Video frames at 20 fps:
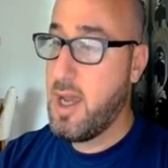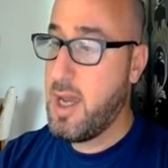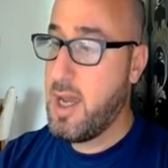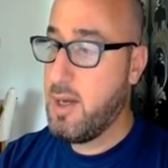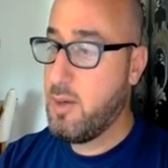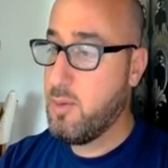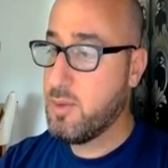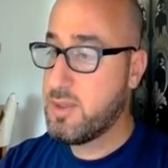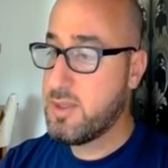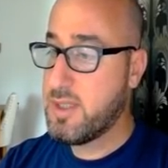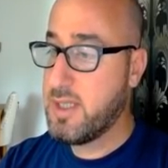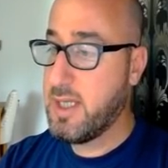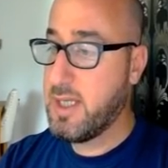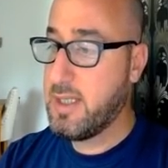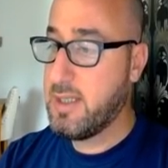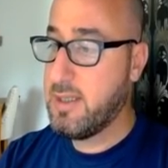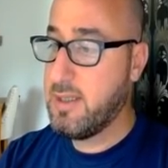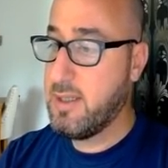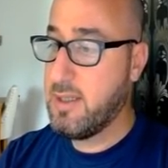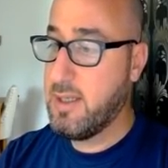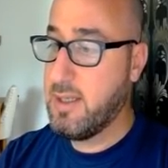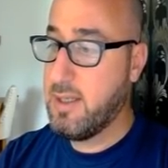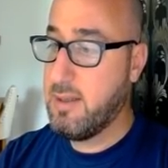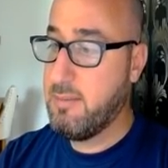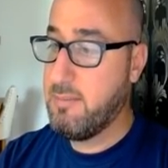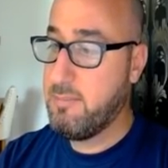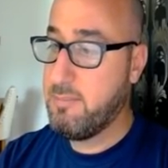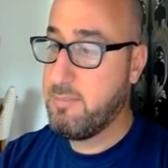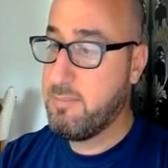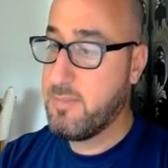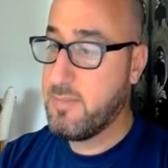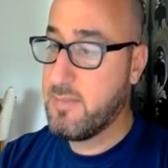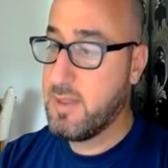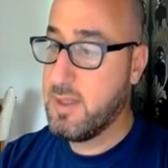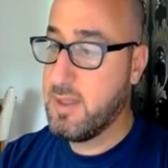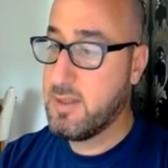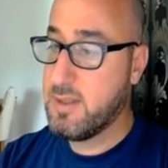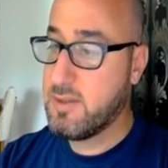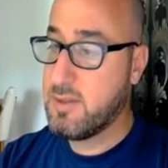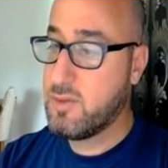I would say um,
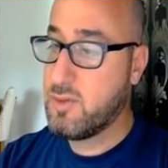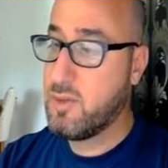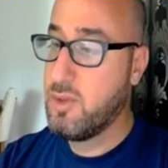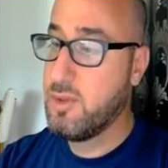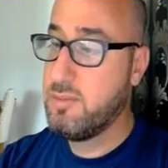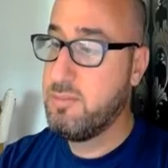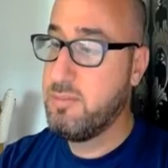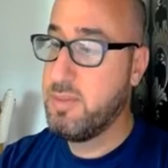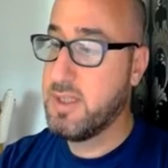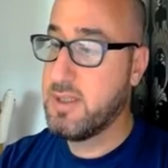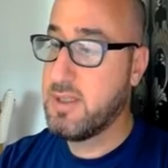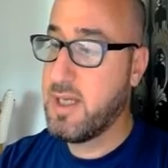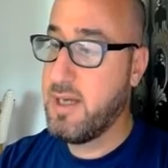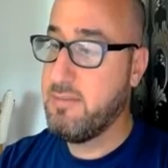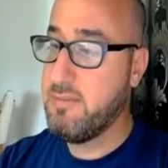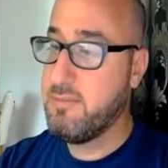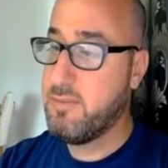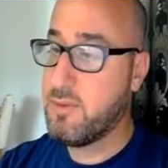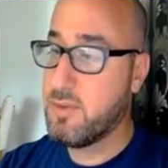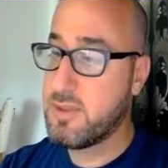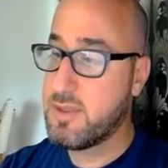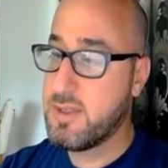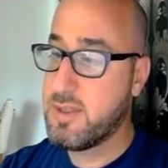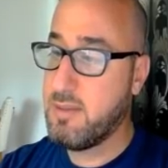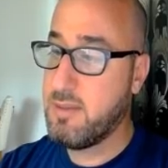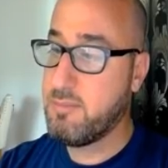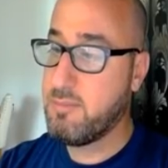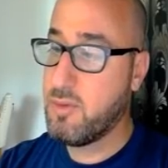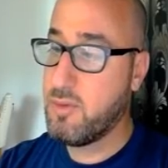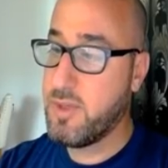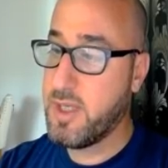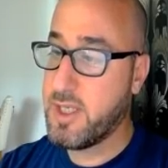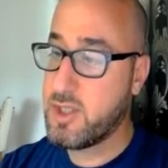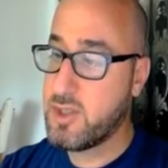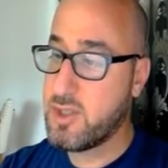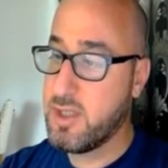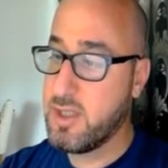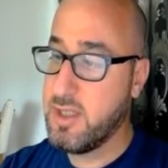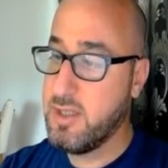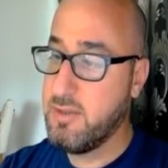it could be time for some
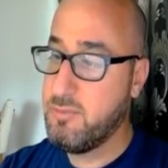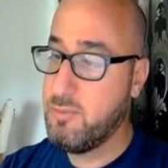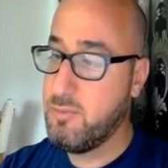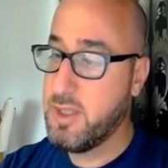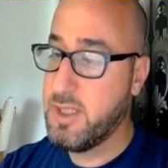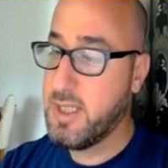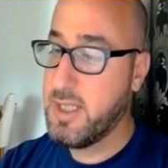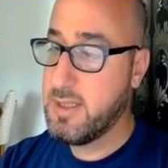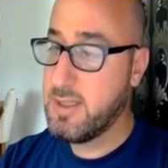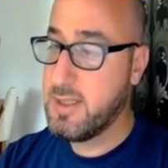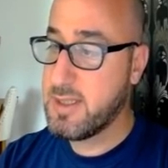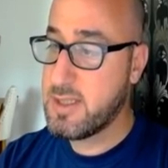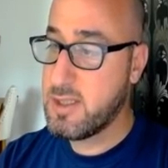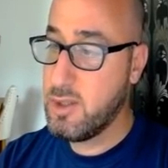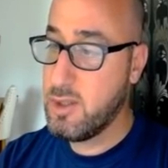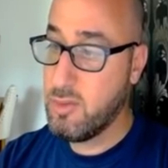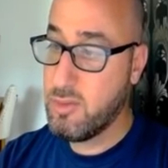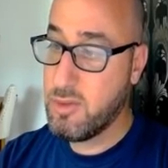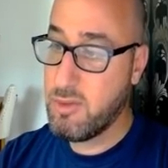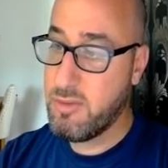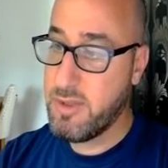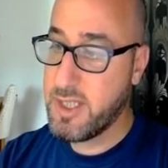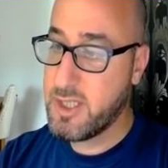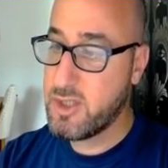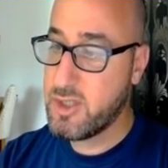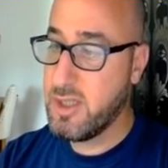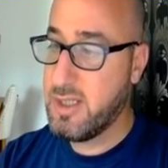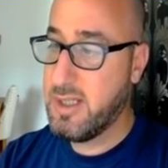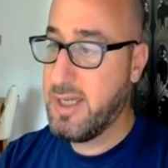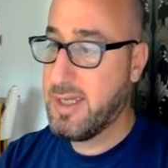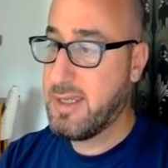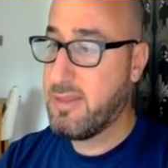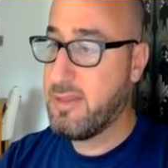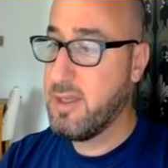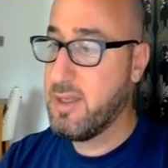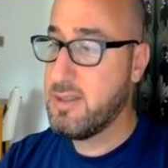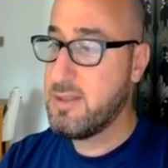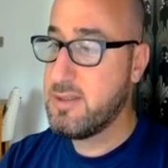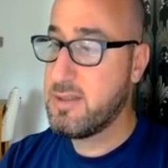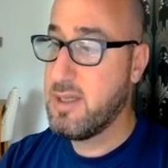correction. If we get a slow correction like
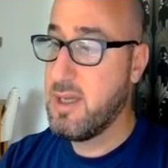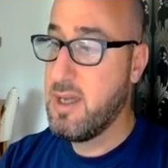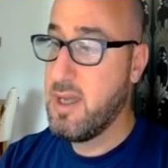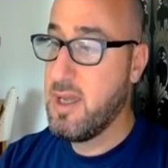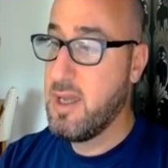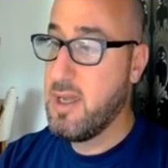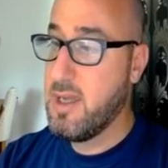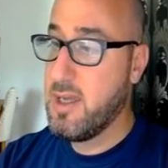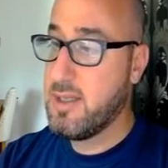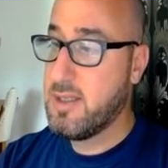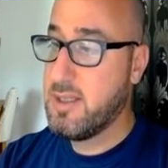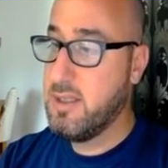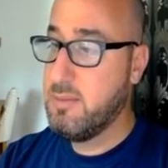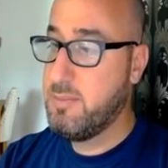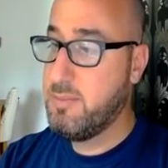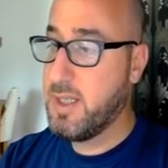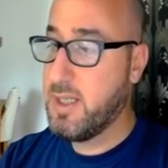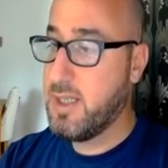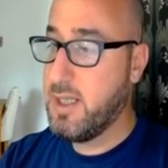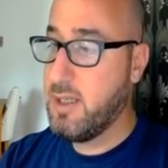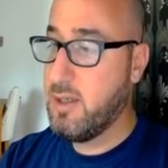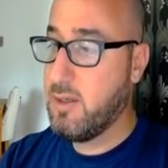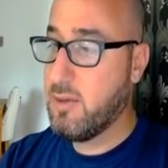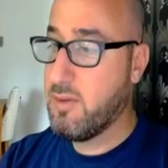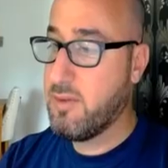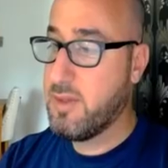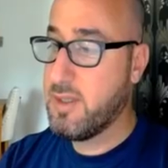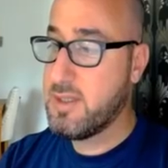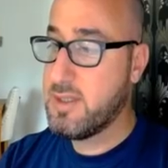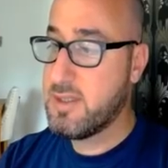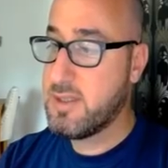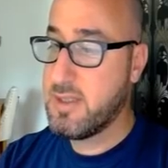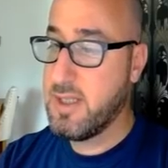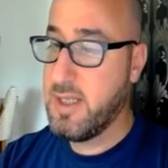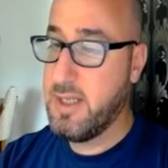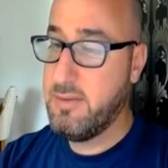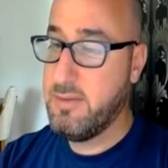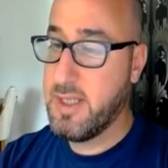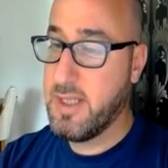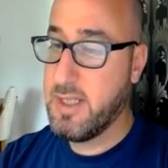this, keep an eye on this
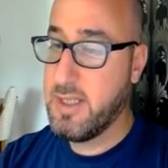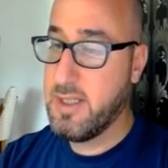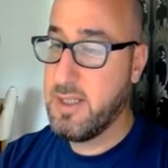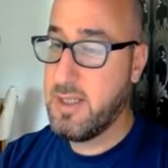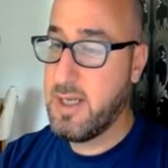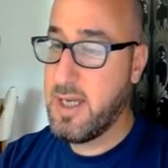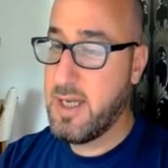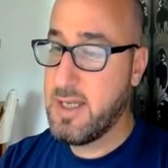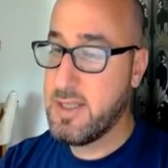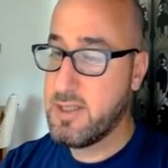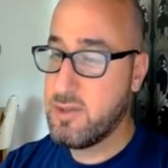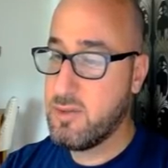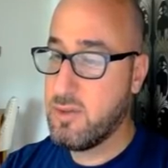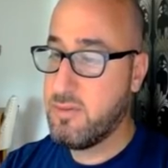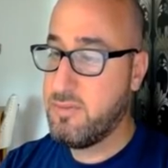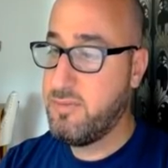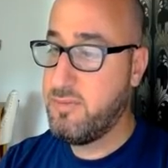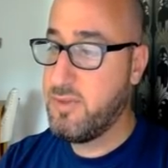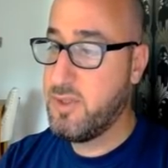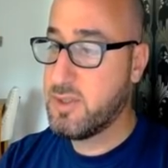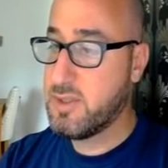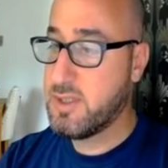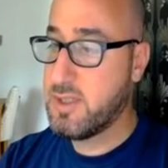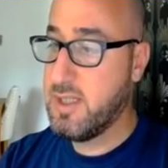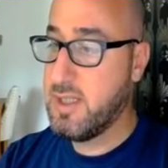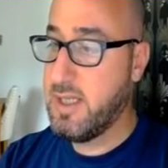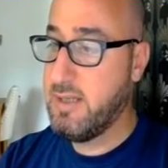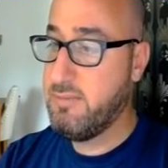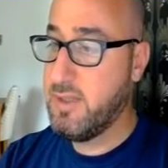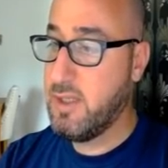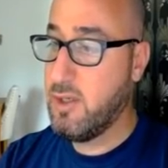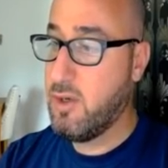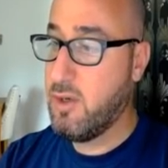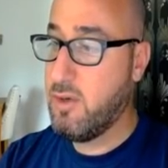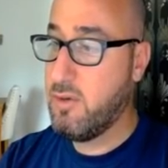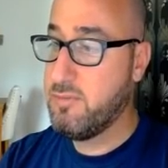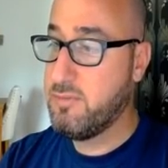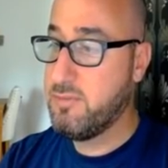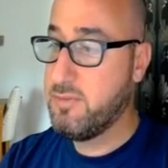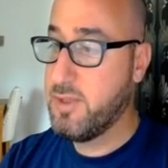area here as your first level
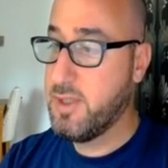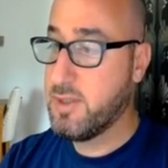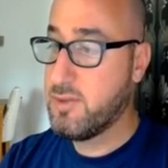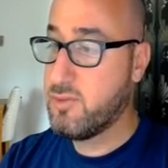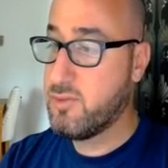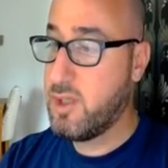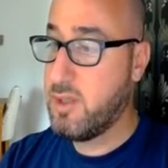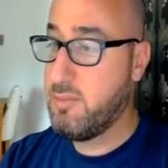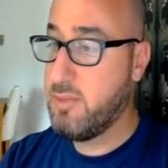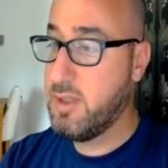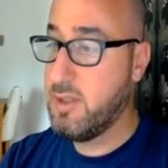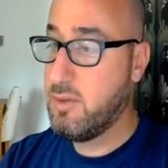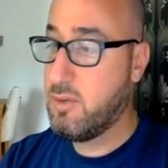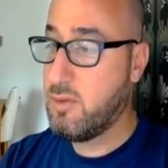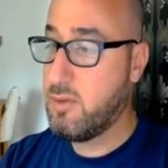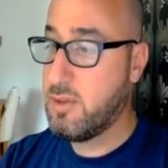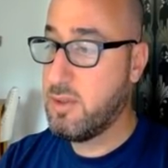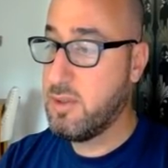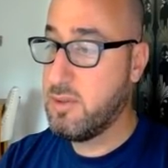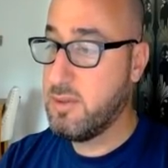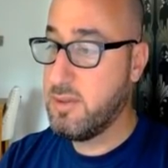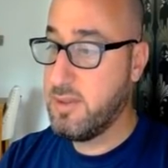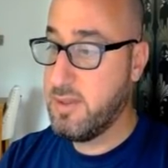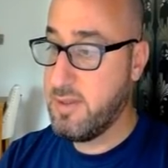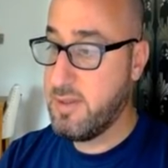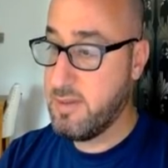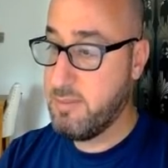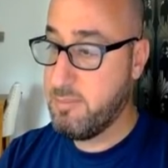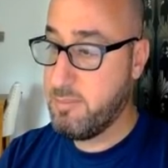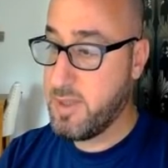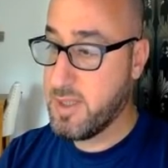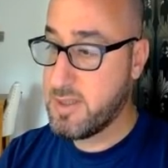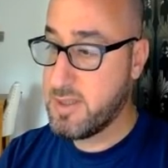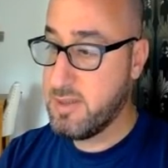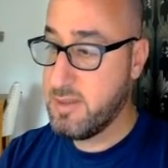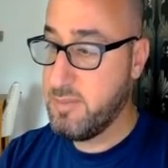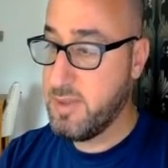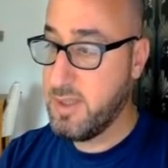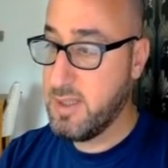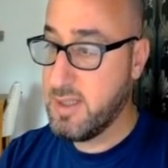of uh, trouble or the
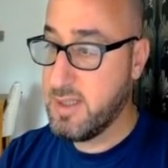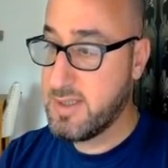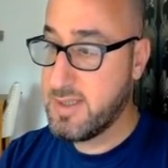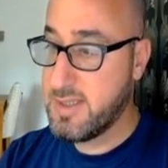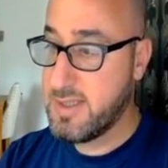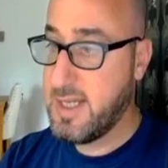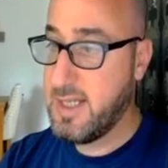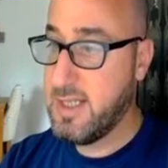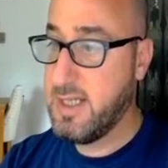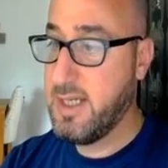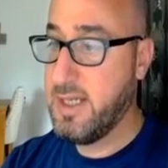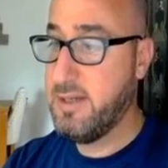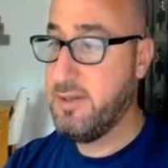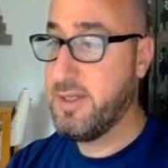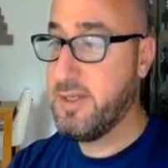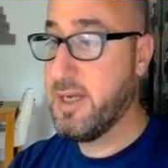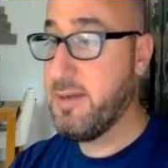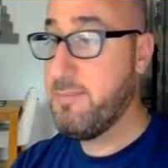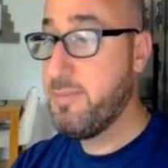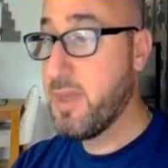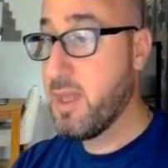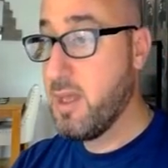possible sell area.